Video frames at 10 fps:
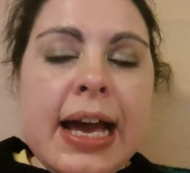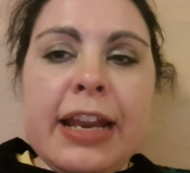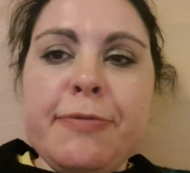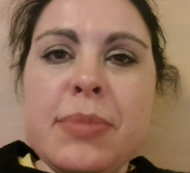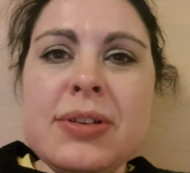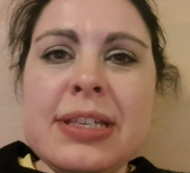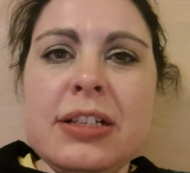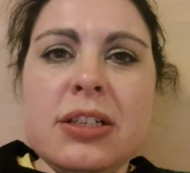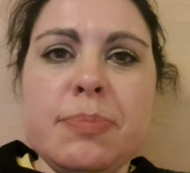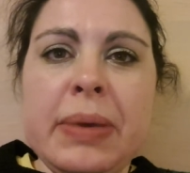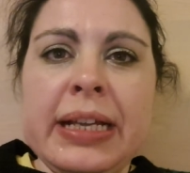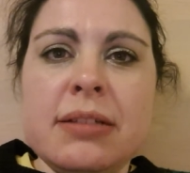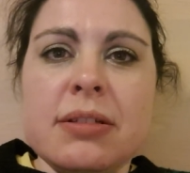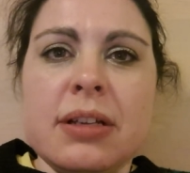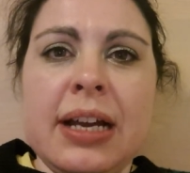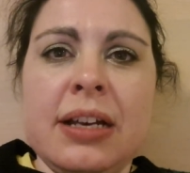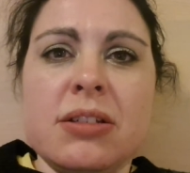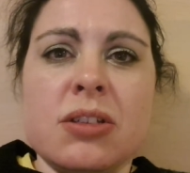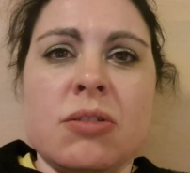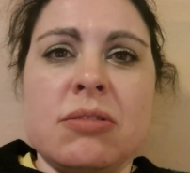And I've mostly just been kind
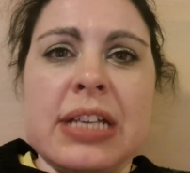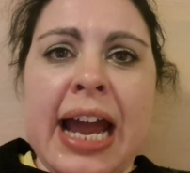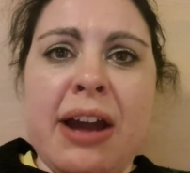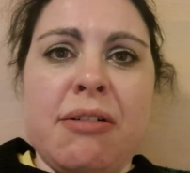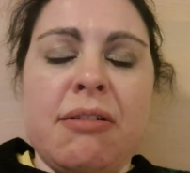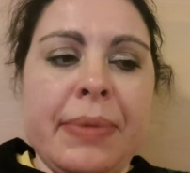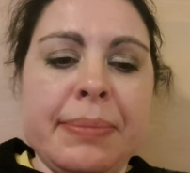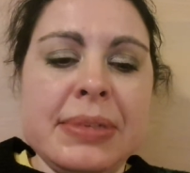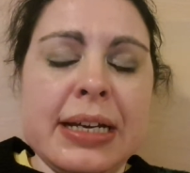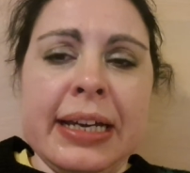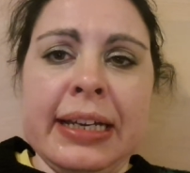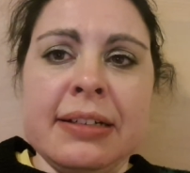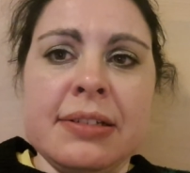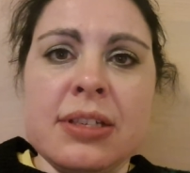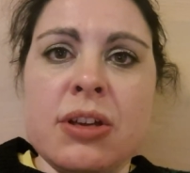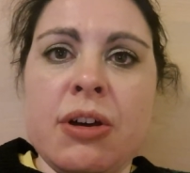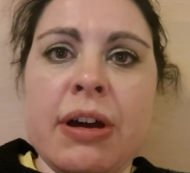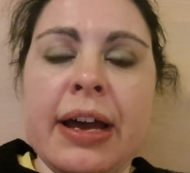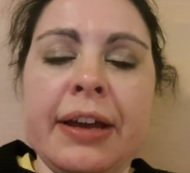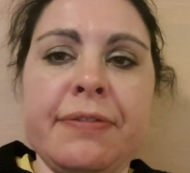of zoned out. I'm tired, so
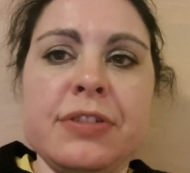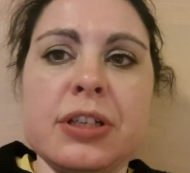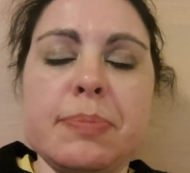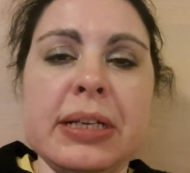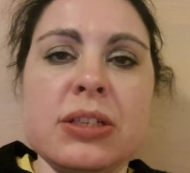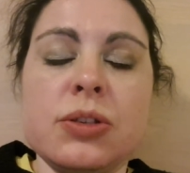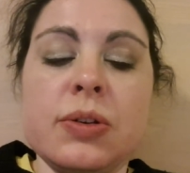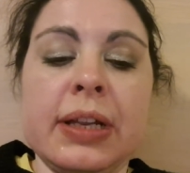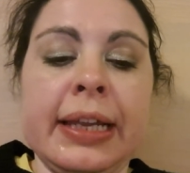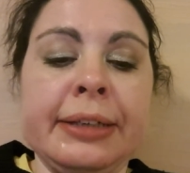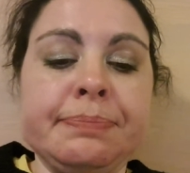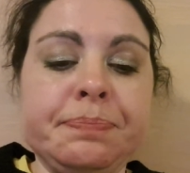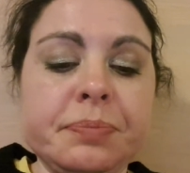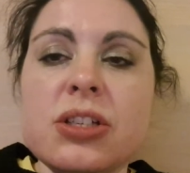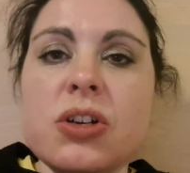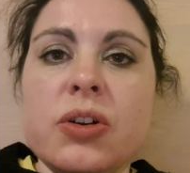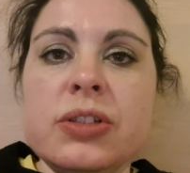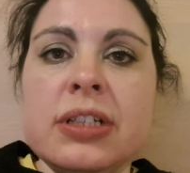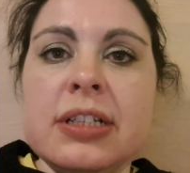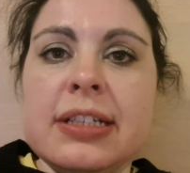I've just been struggling. Just
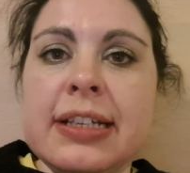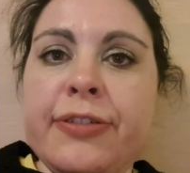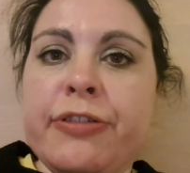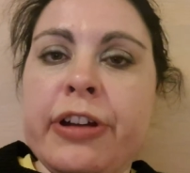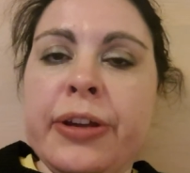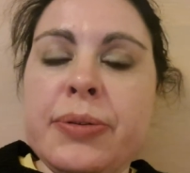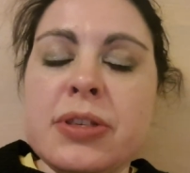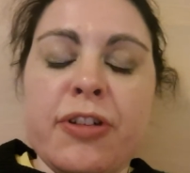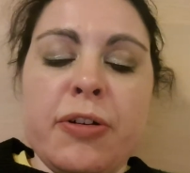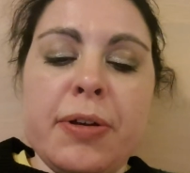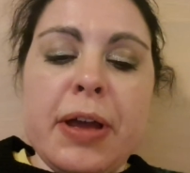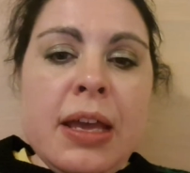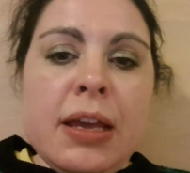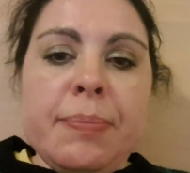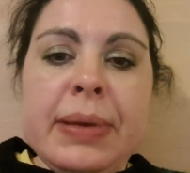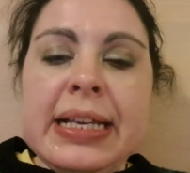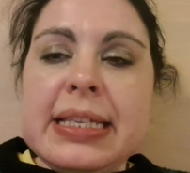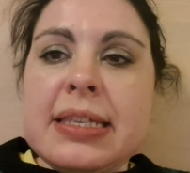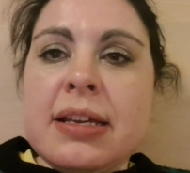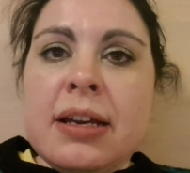ordered delivery. I've got
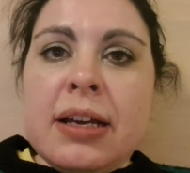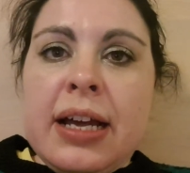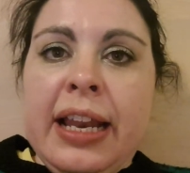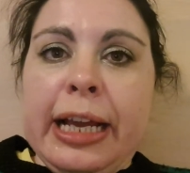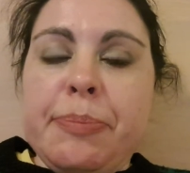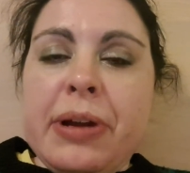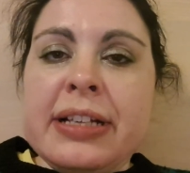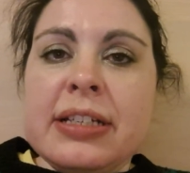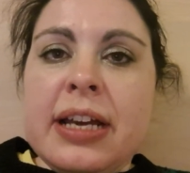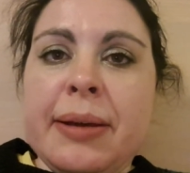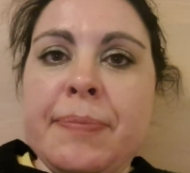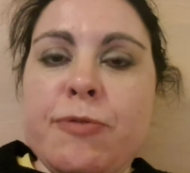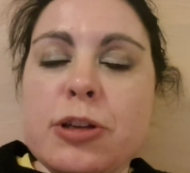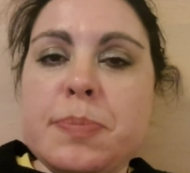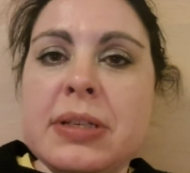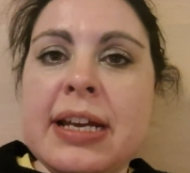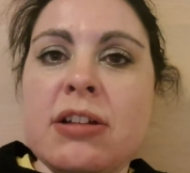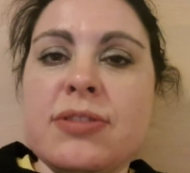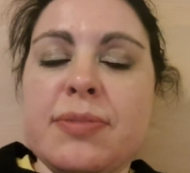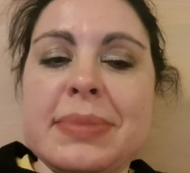pizza, garlic bread, and roast
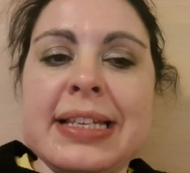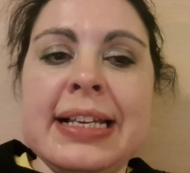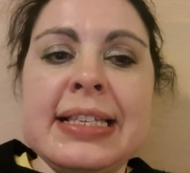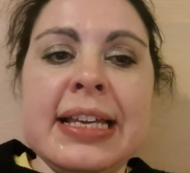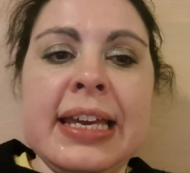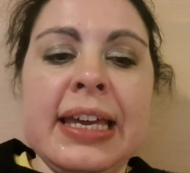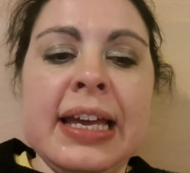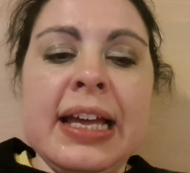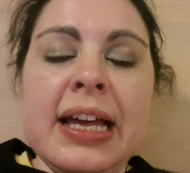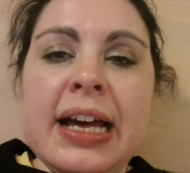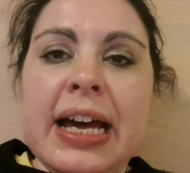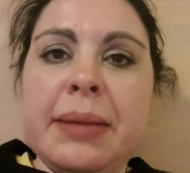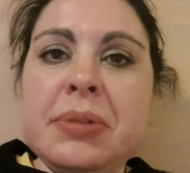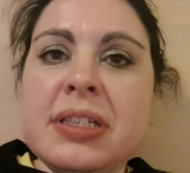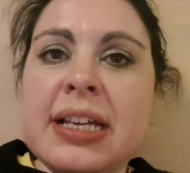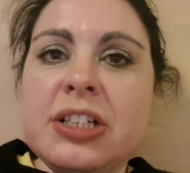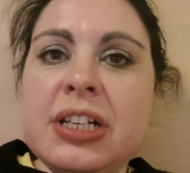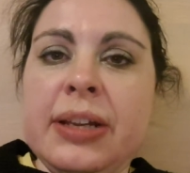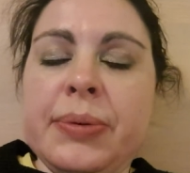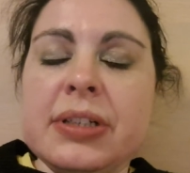potatoes from Zizzi. And I'm just sat
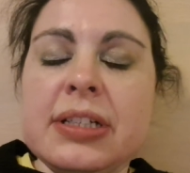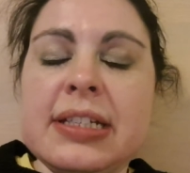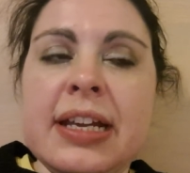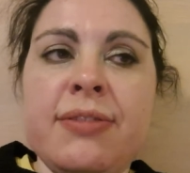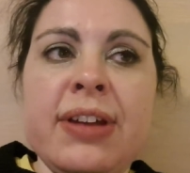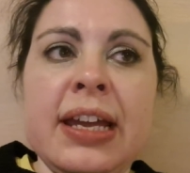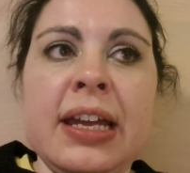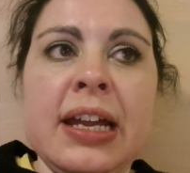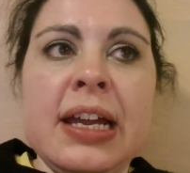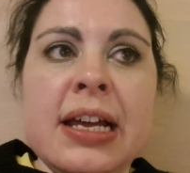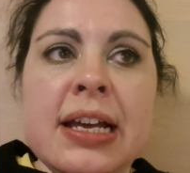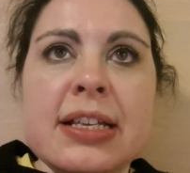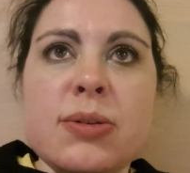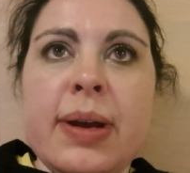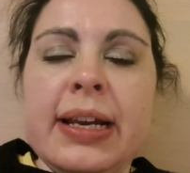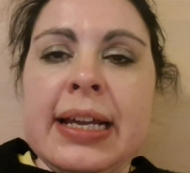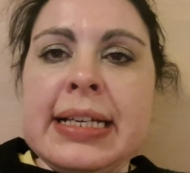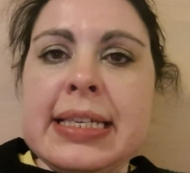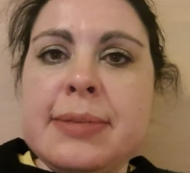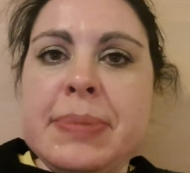chilling watching TV. It's quite
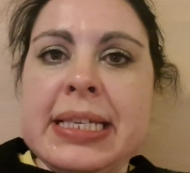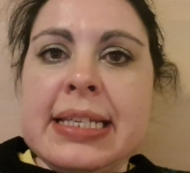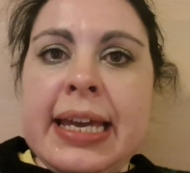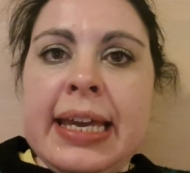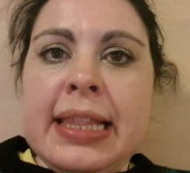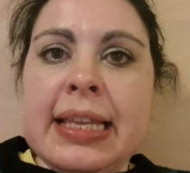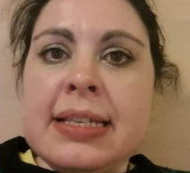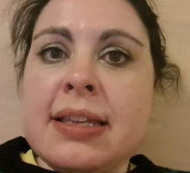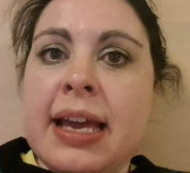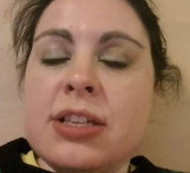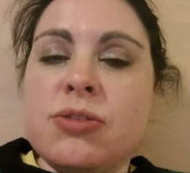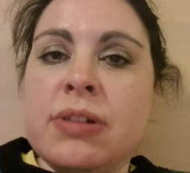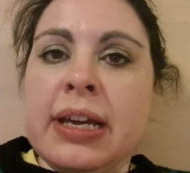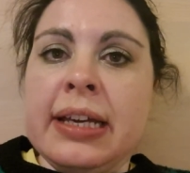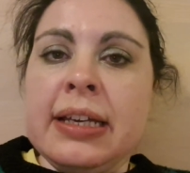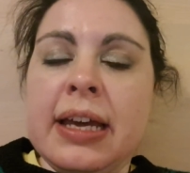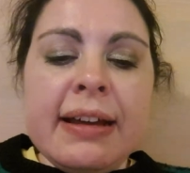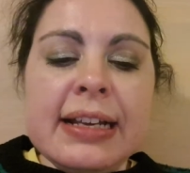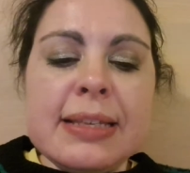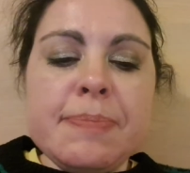nice to be staying this extra night.
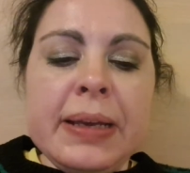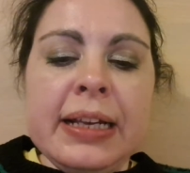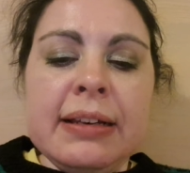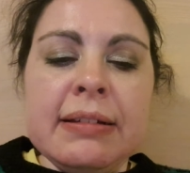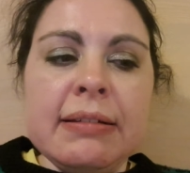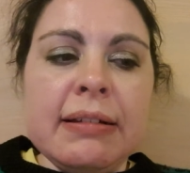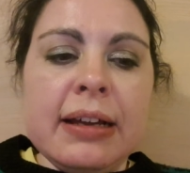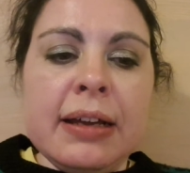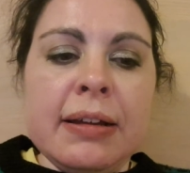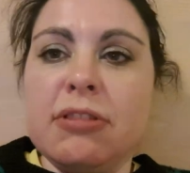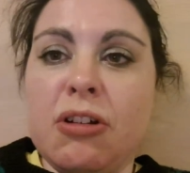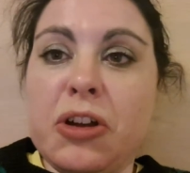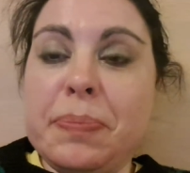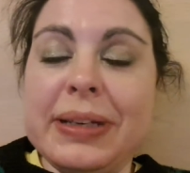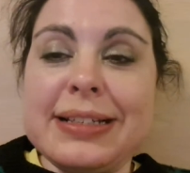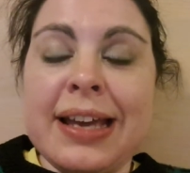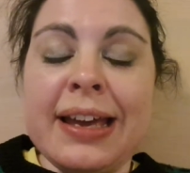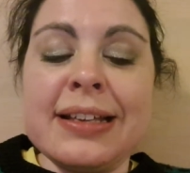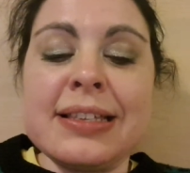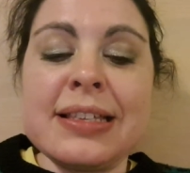It's been a long couple of
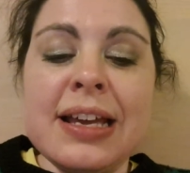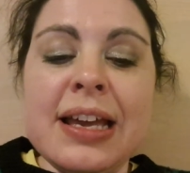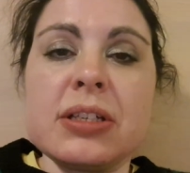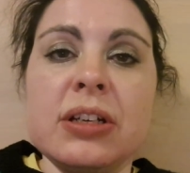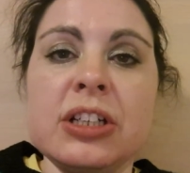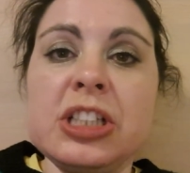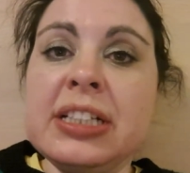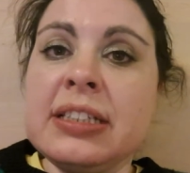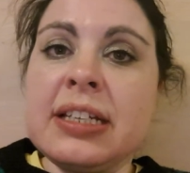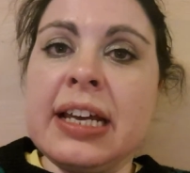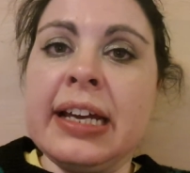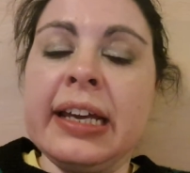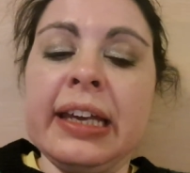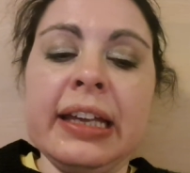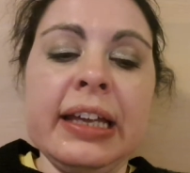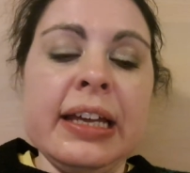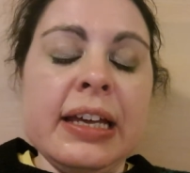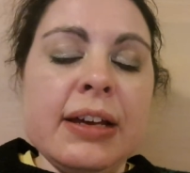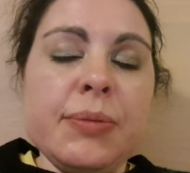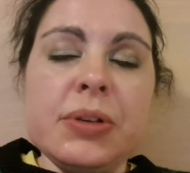days. Just gonna chill tonight,
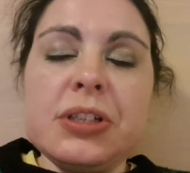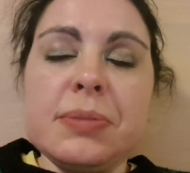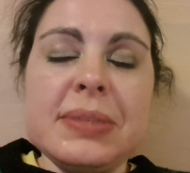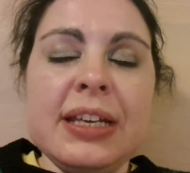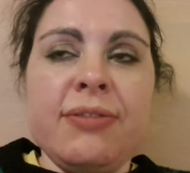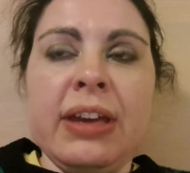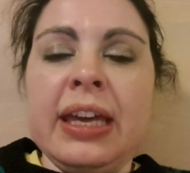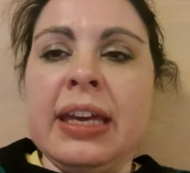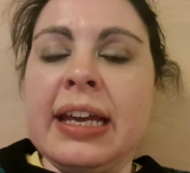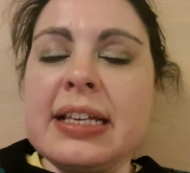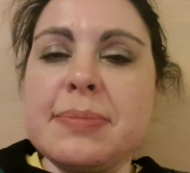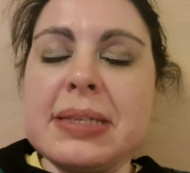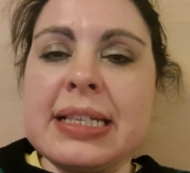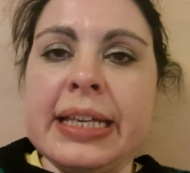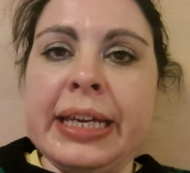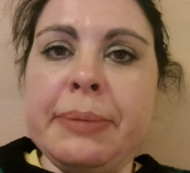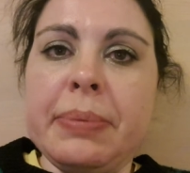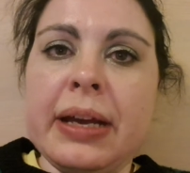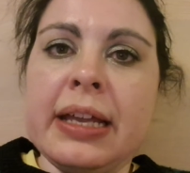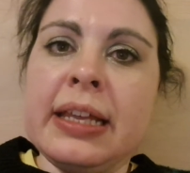watch some TV, get some sleep,
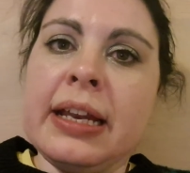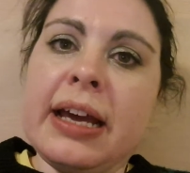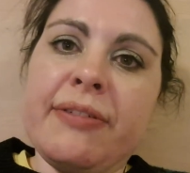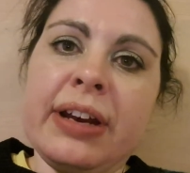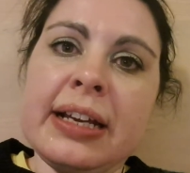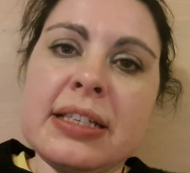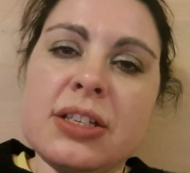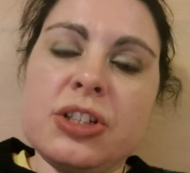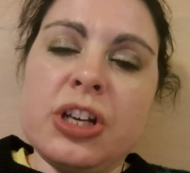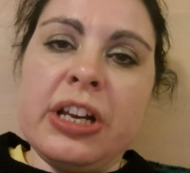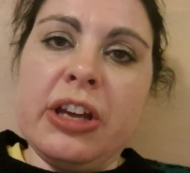and then have a nice journey